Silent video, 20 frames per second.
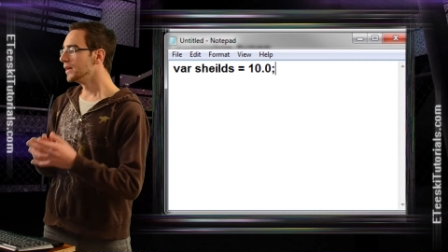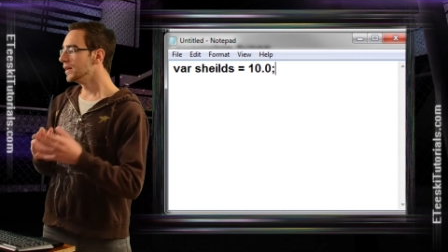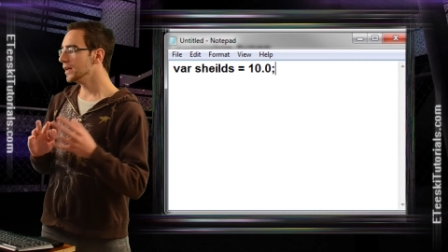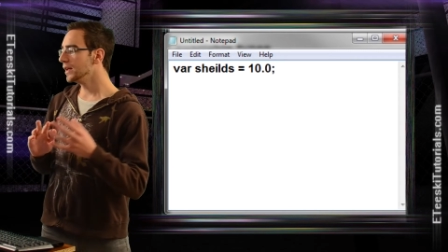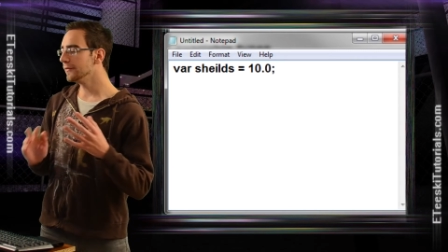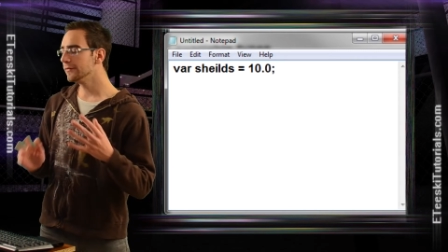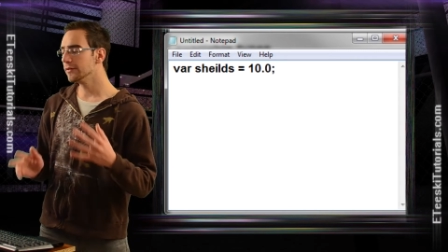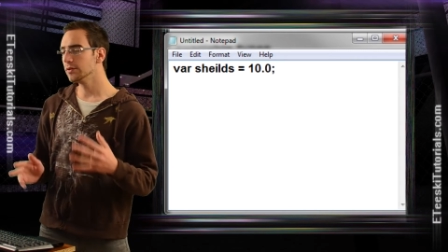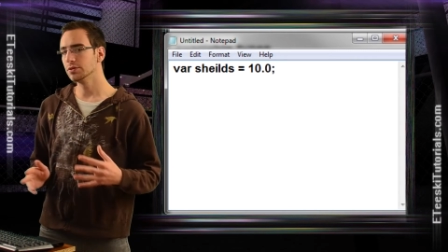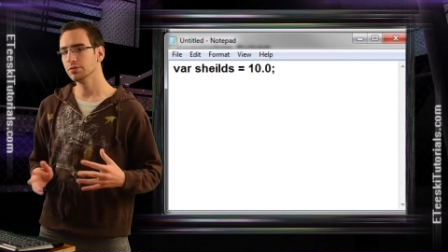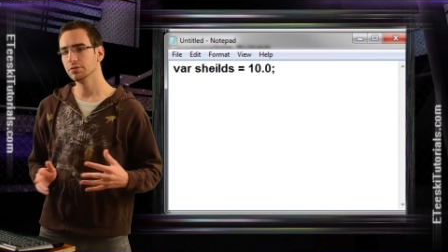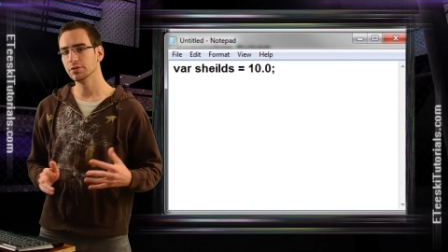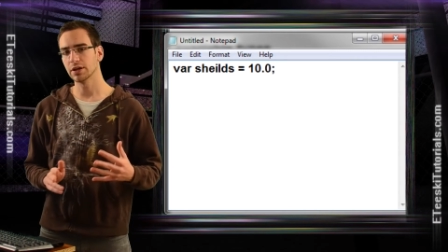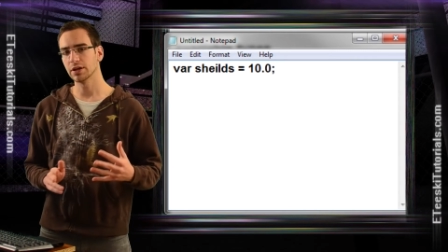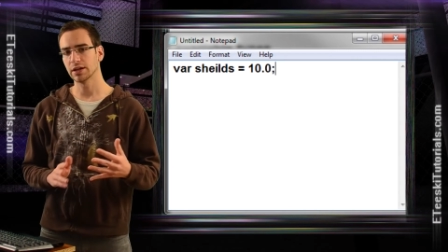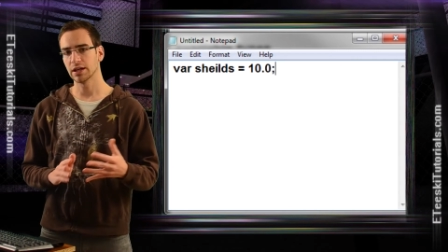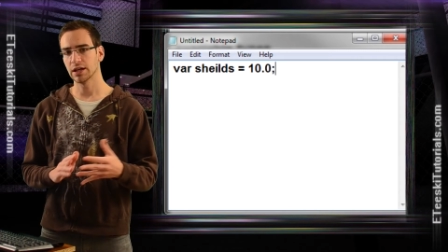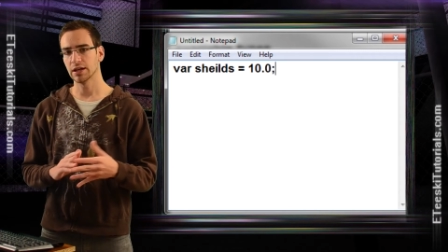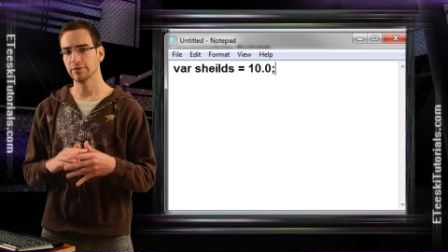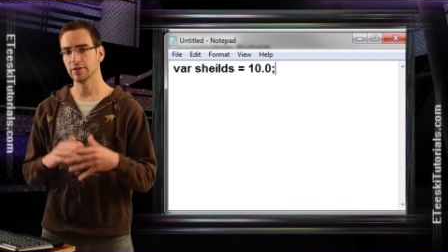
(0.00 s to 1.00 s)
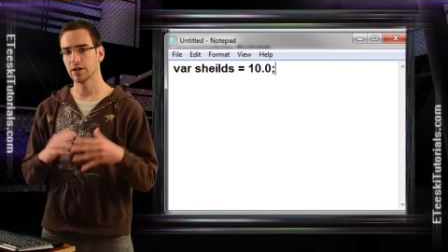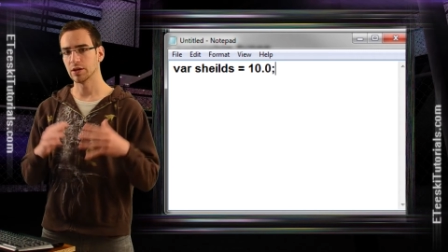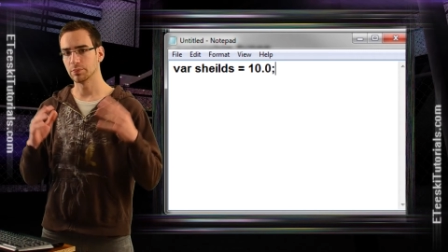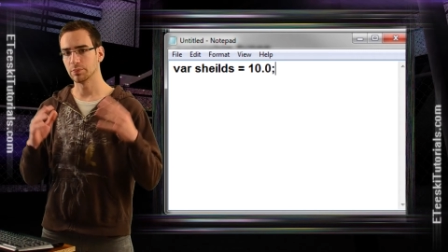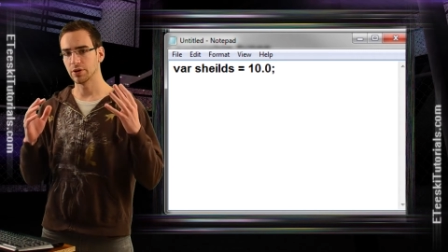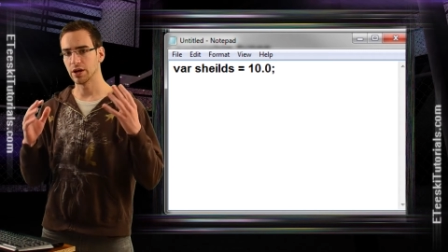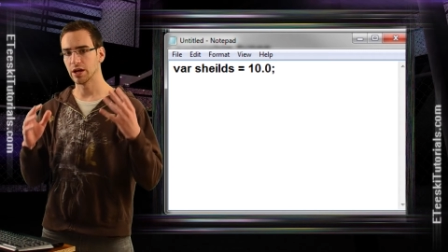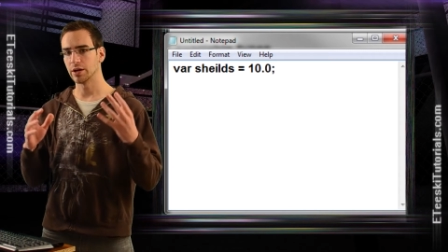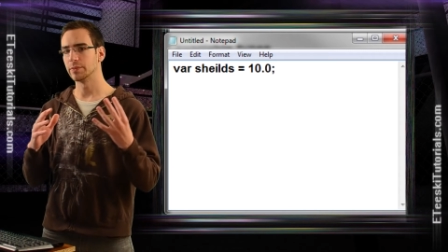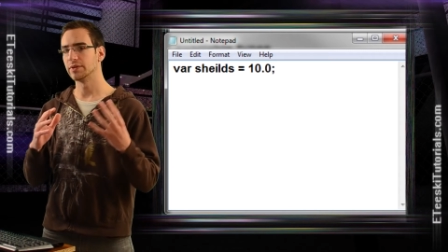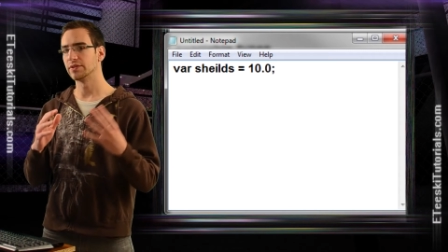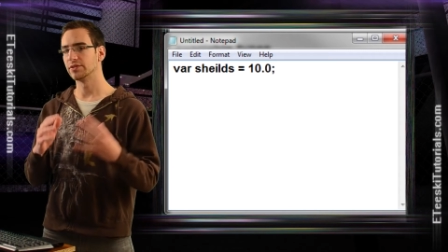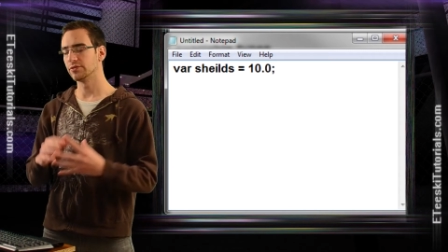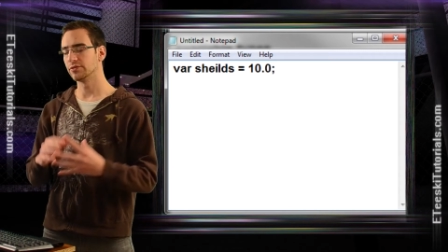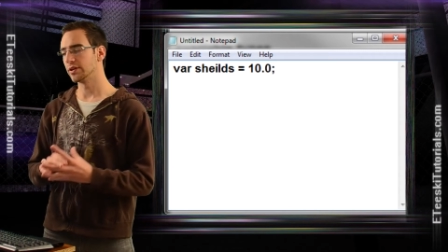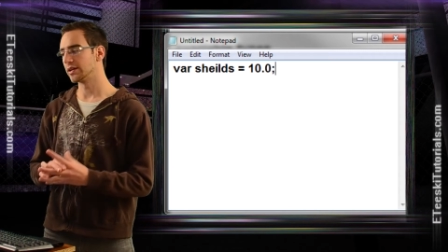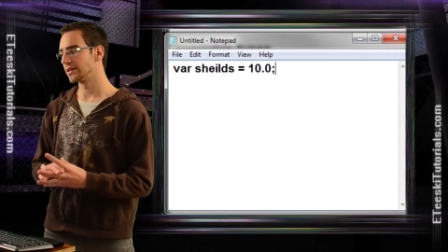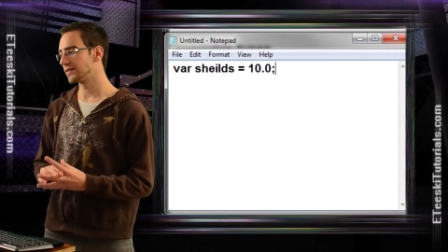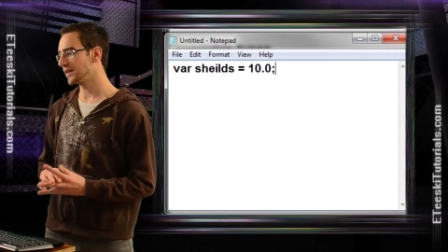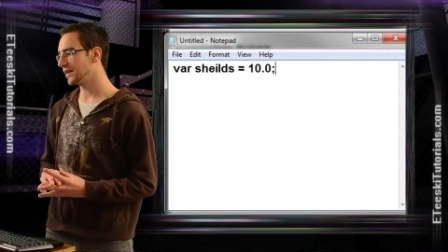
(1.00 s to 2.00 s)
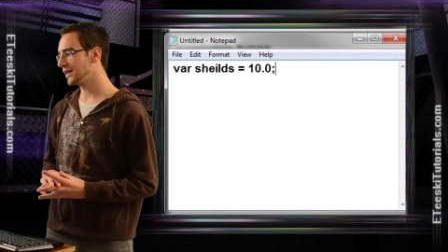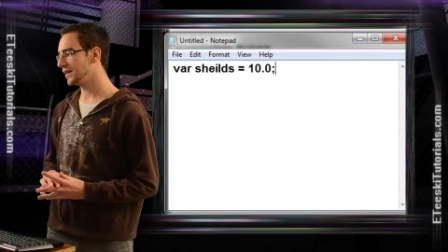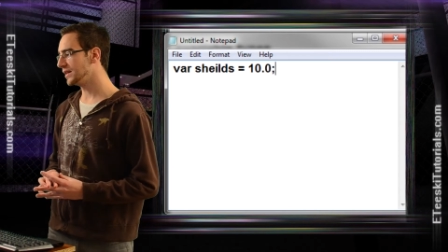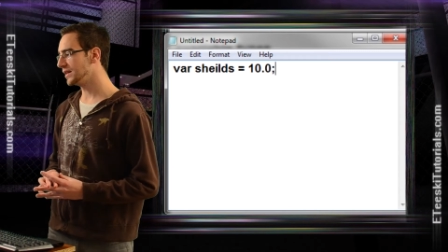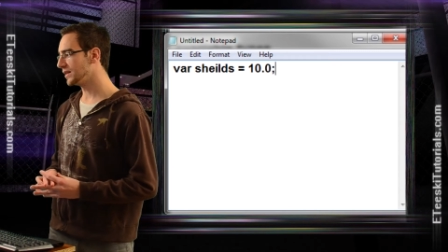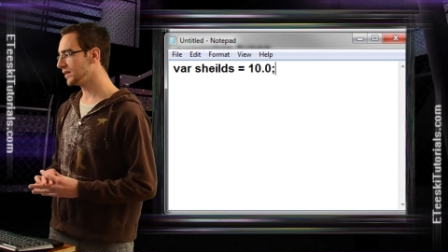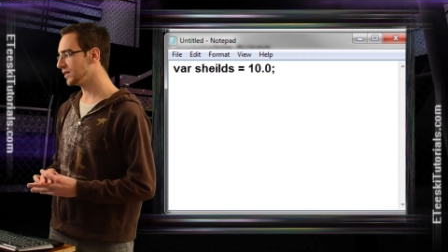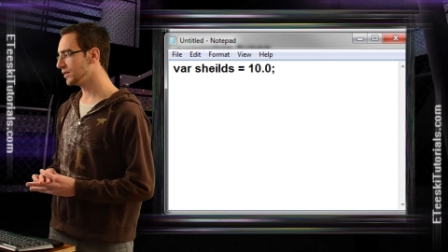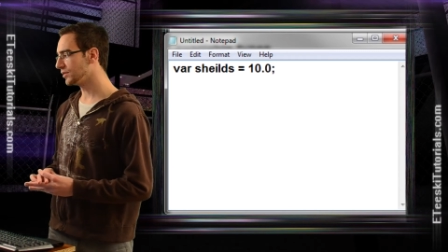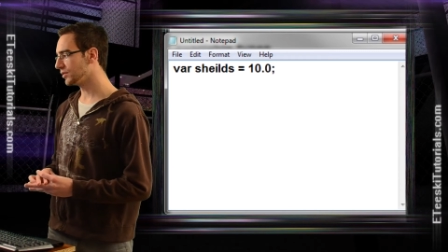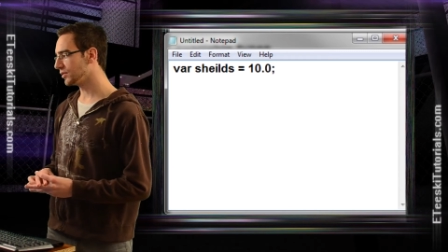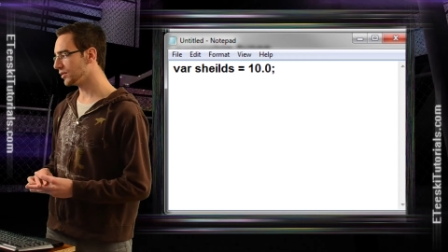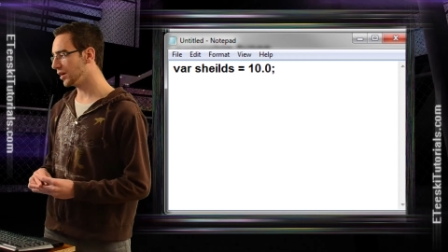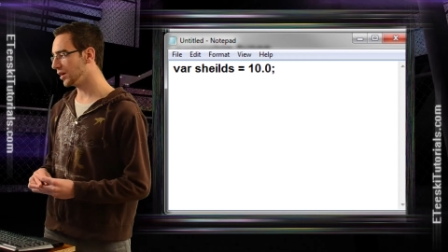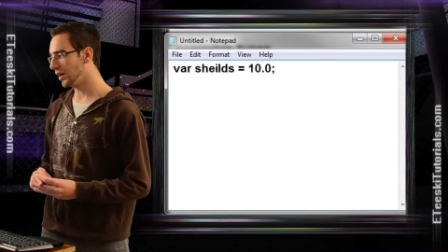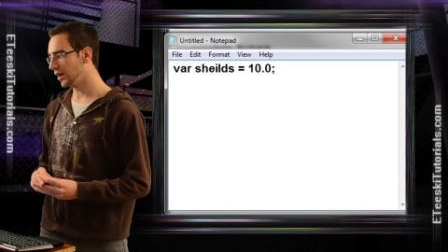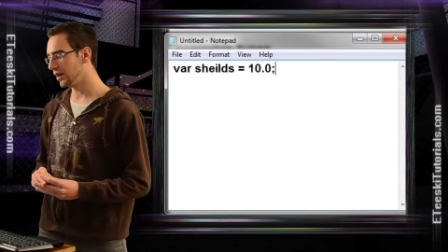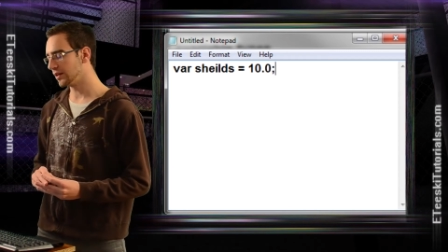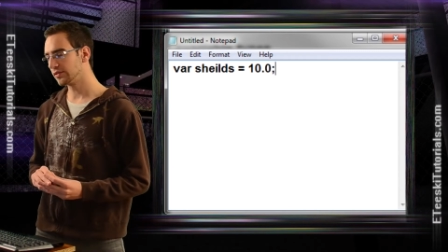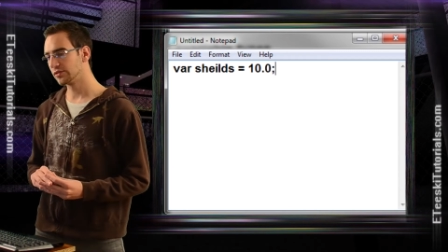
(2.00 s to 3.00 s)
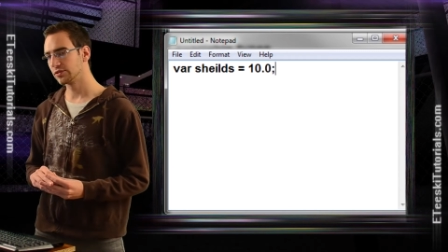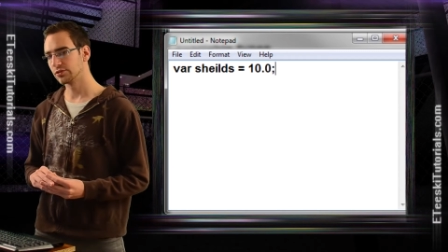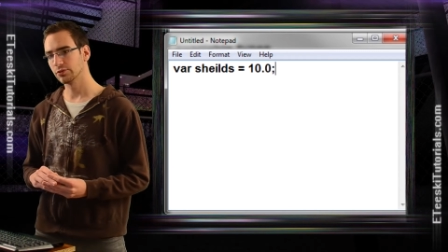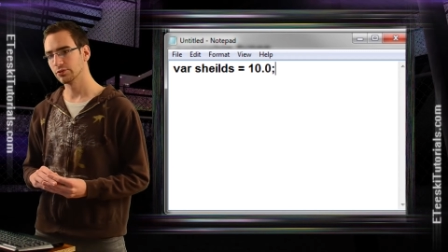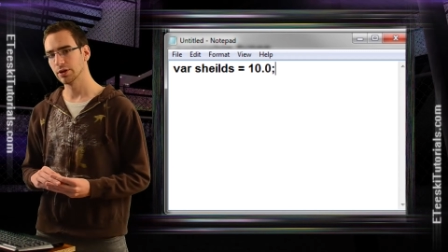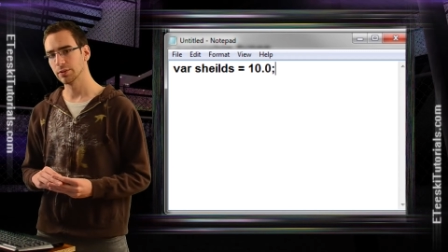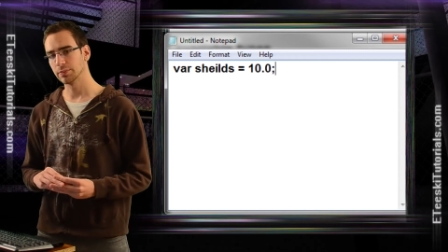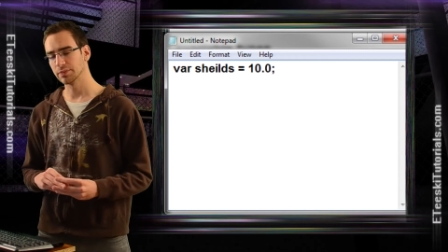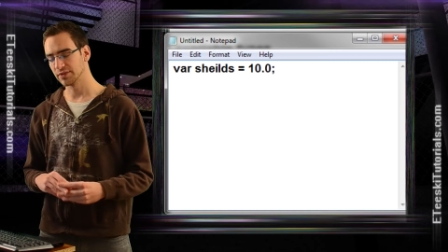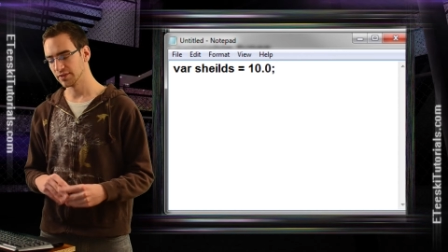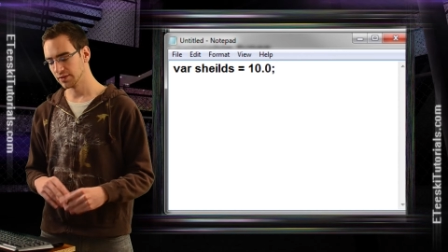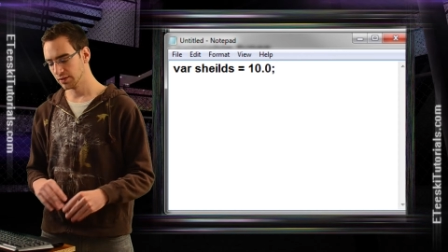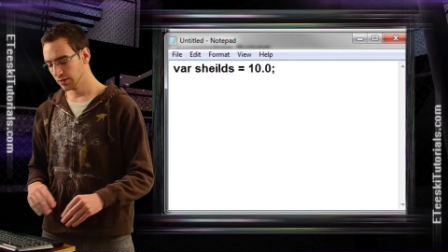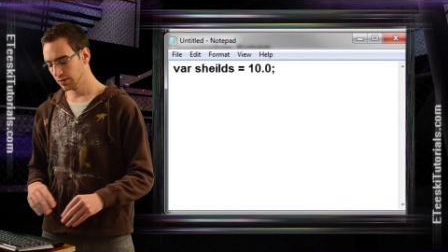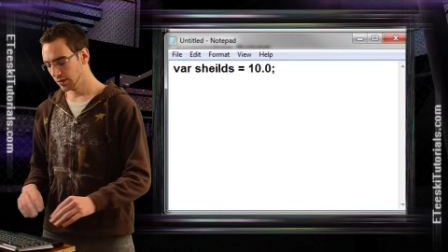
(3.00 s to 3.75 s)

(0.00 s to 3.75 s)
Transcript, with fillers: if you do not have a pragma strict in your uh, script.